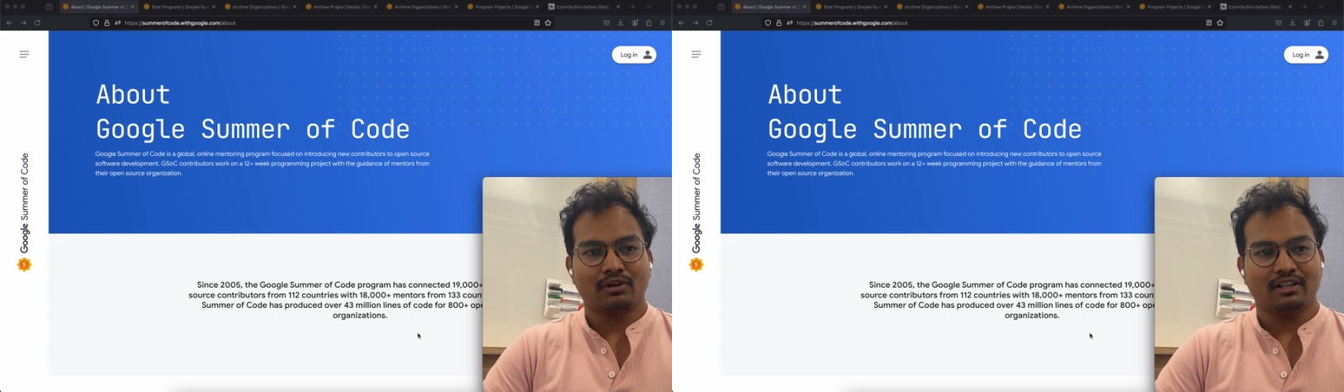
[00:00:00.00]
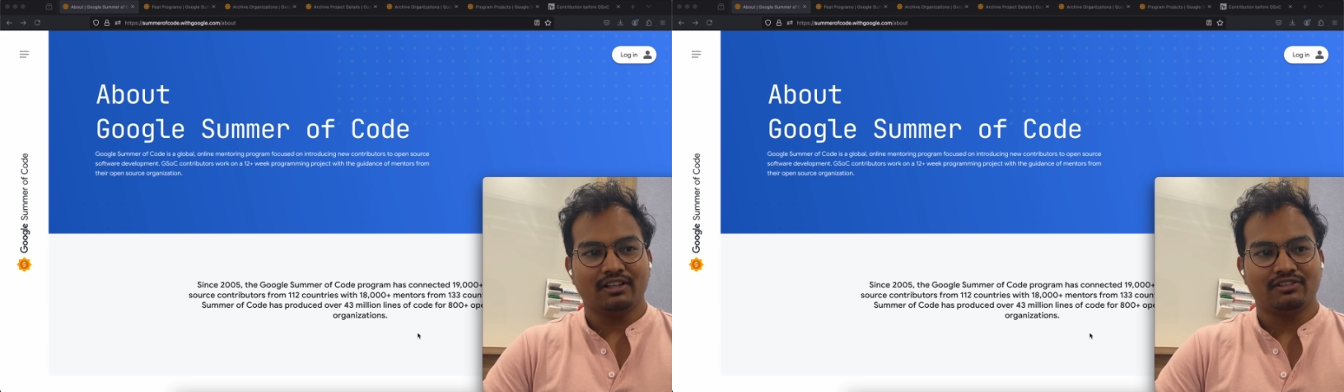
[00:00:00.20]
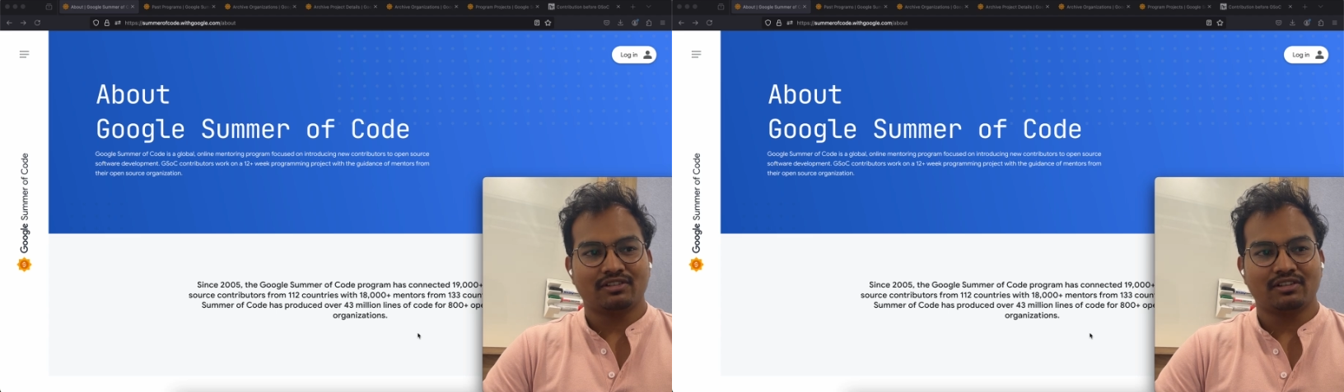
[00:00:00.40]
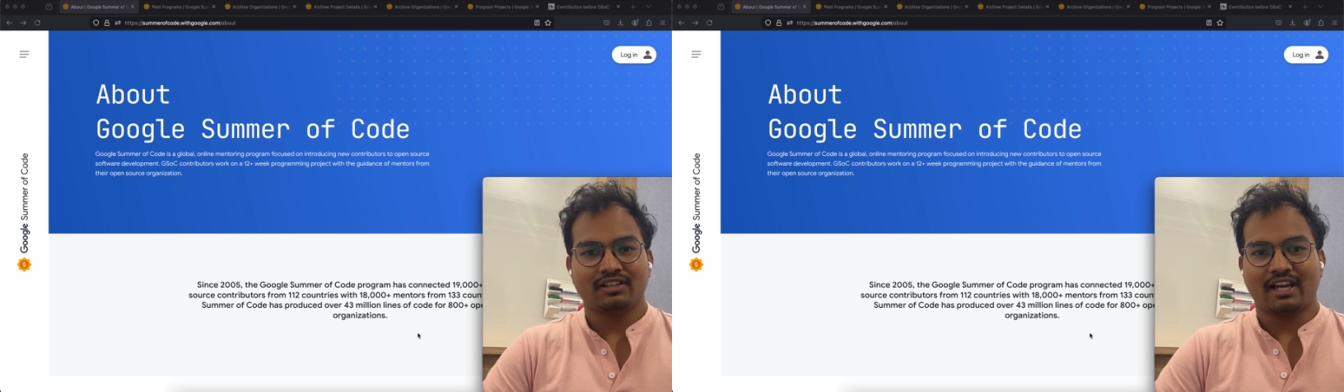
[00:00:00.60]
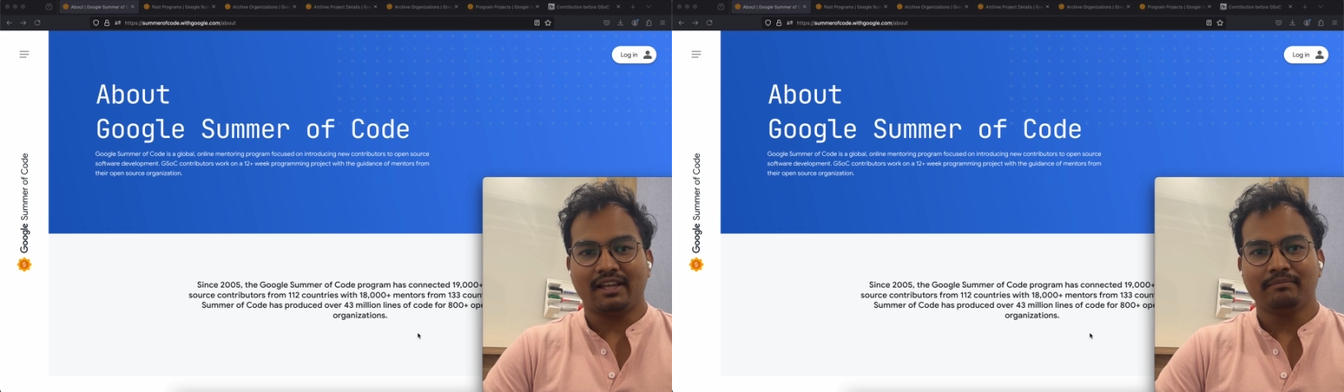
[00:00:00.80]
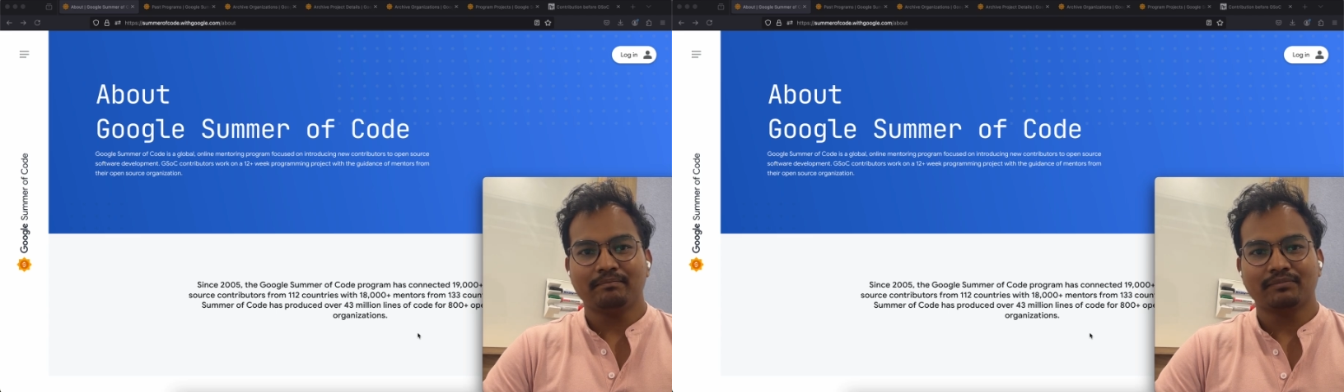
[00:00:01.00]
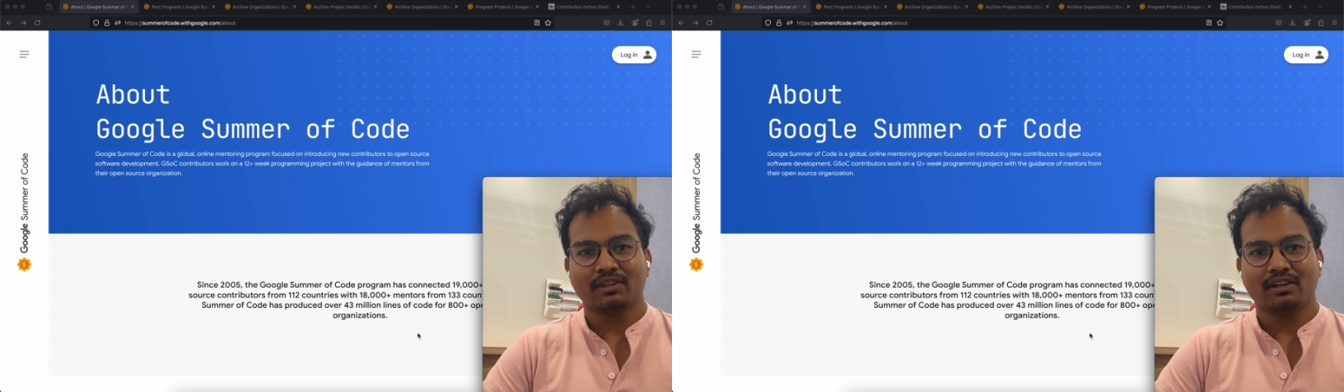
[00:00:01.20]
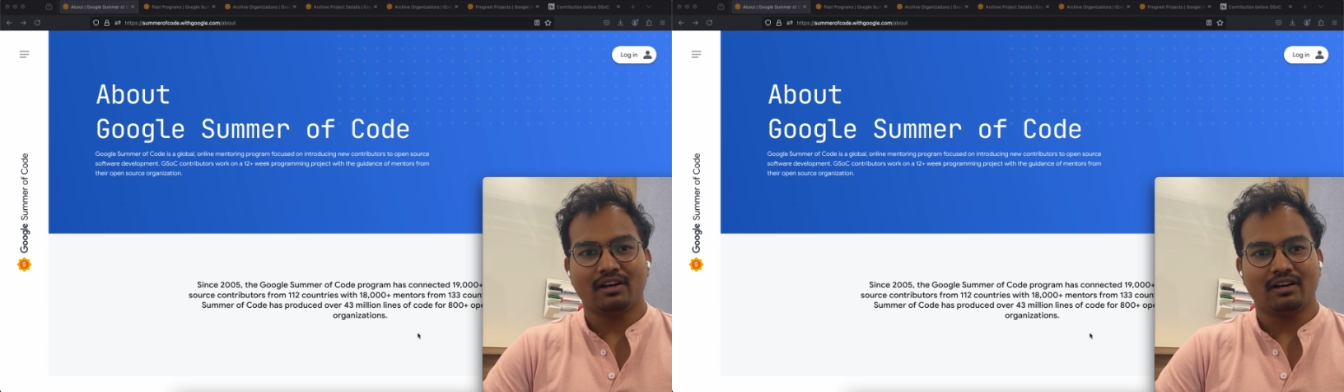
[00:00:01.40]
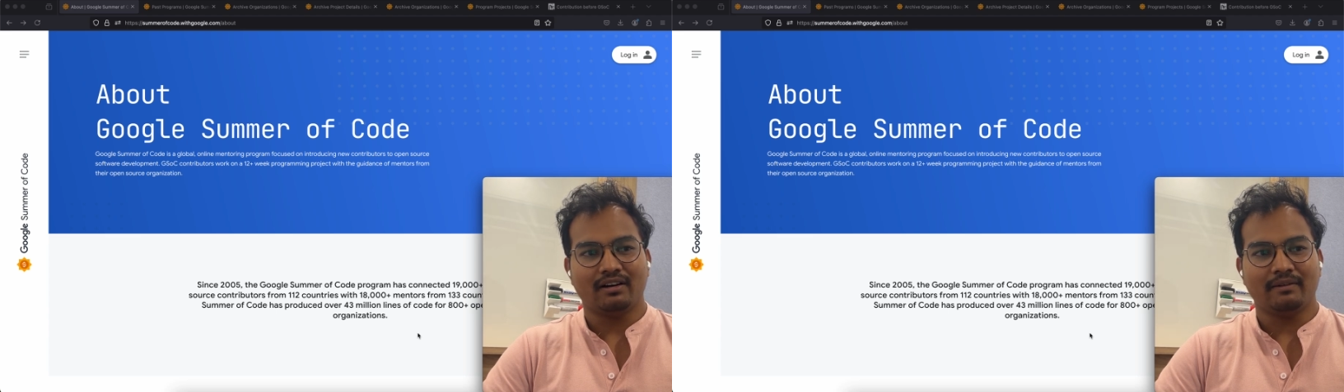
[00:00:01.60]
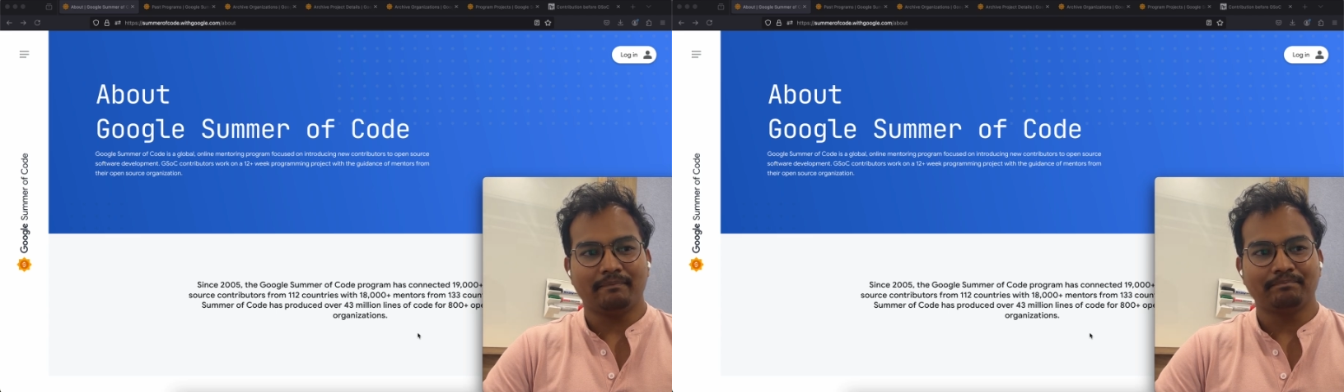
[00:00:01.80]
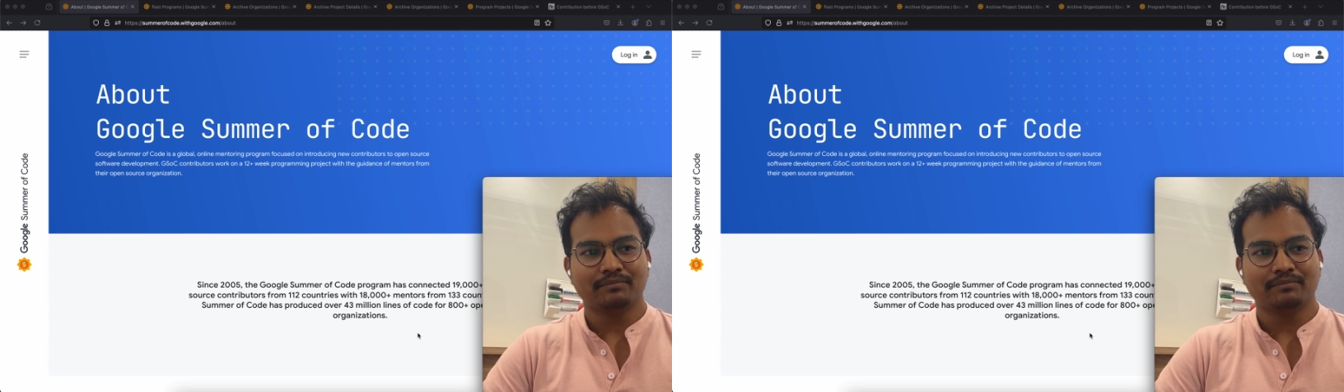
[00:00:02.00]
college time.